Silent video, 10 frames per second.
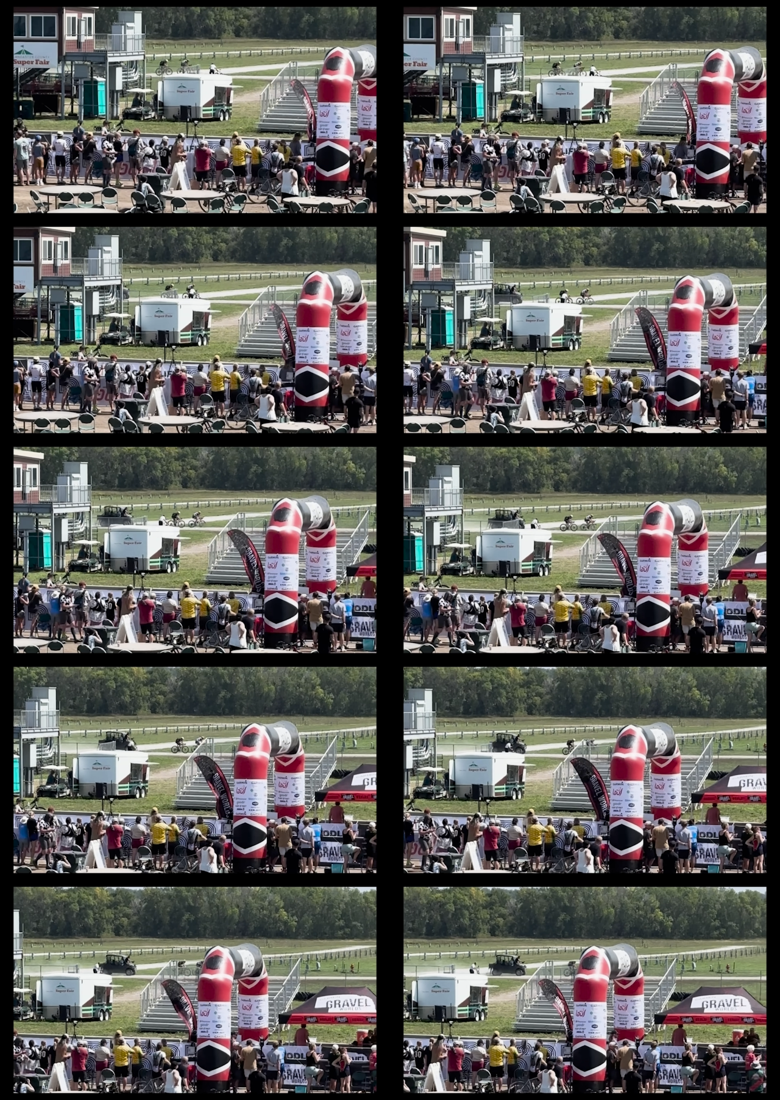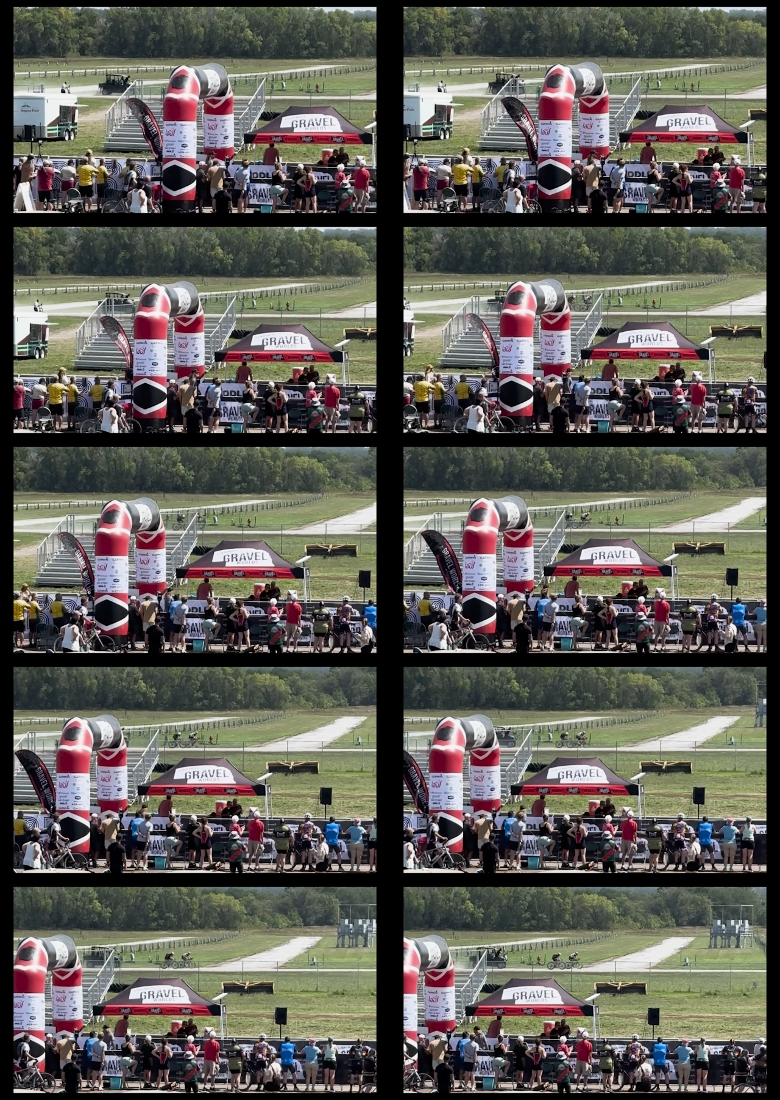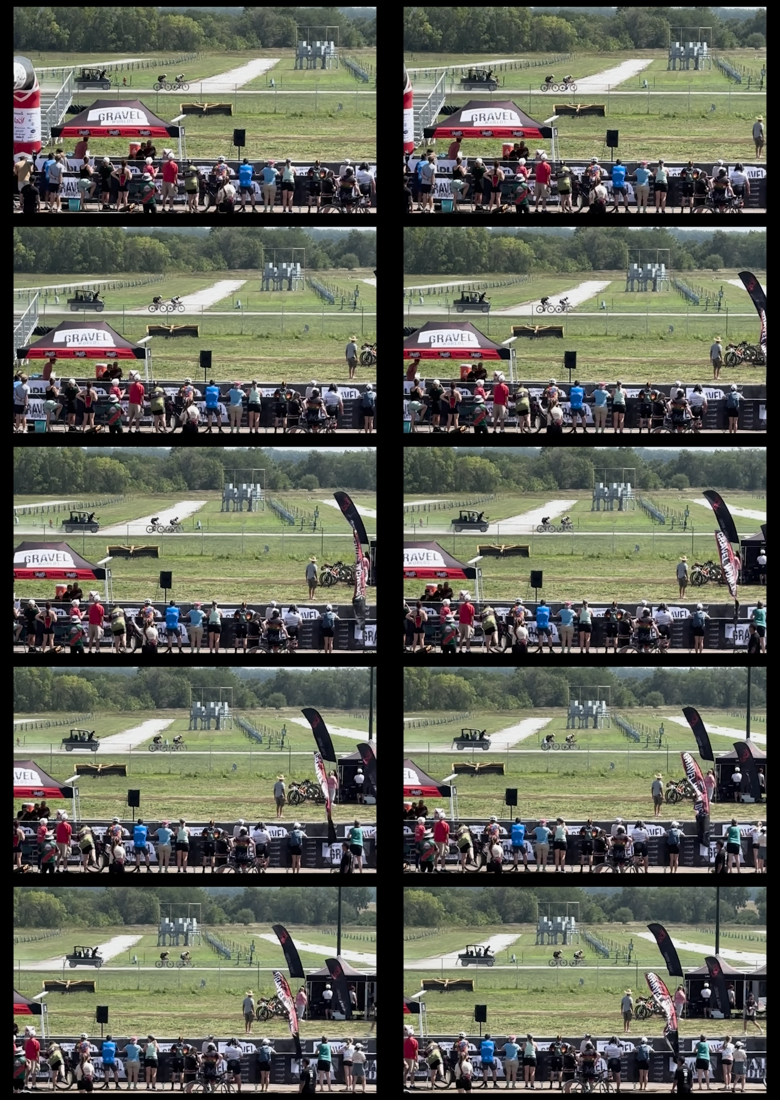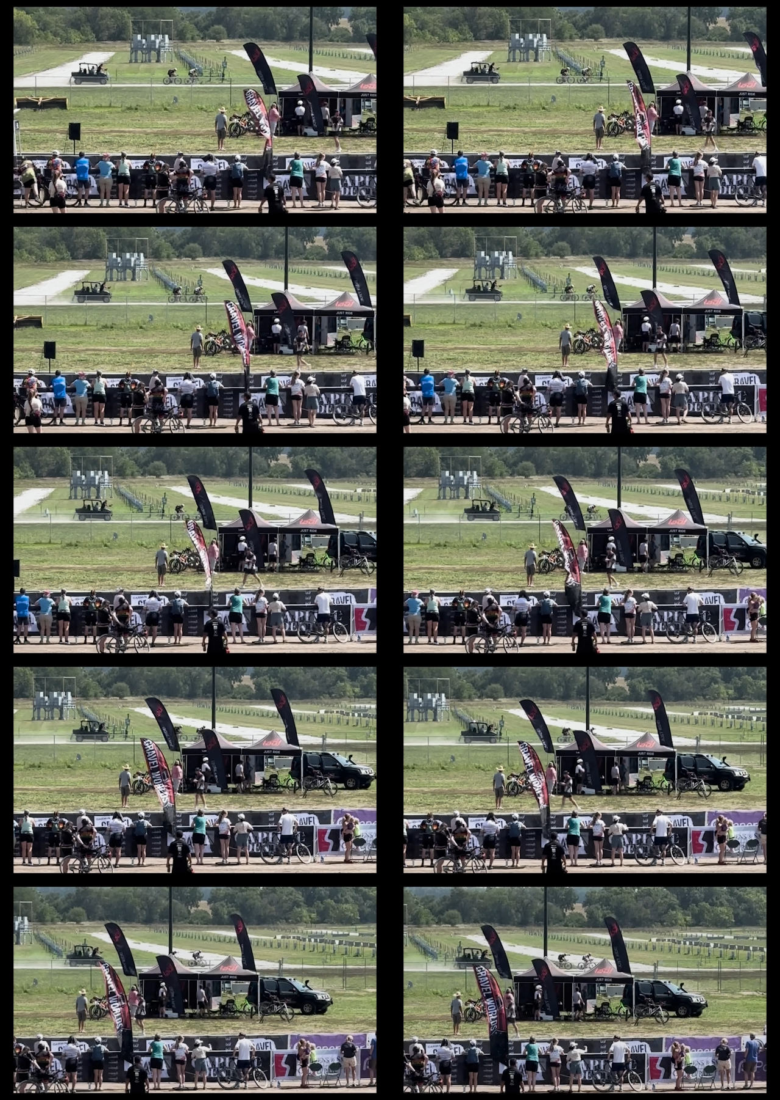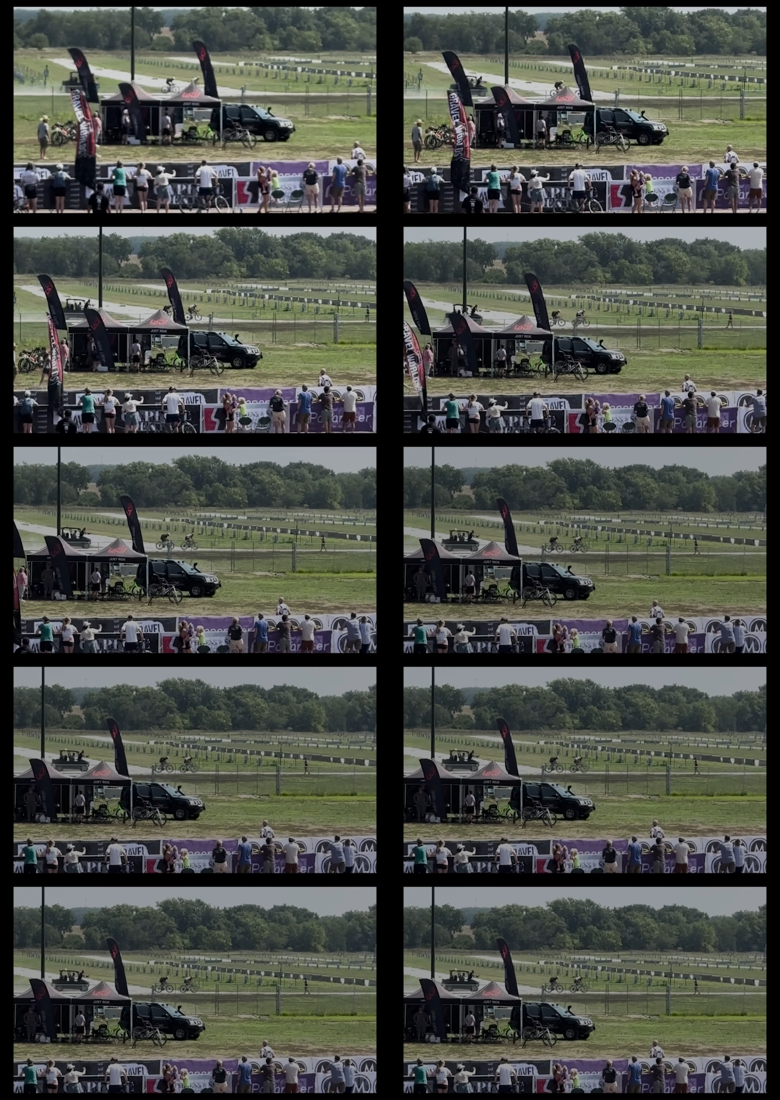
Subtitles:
(no speaker visible)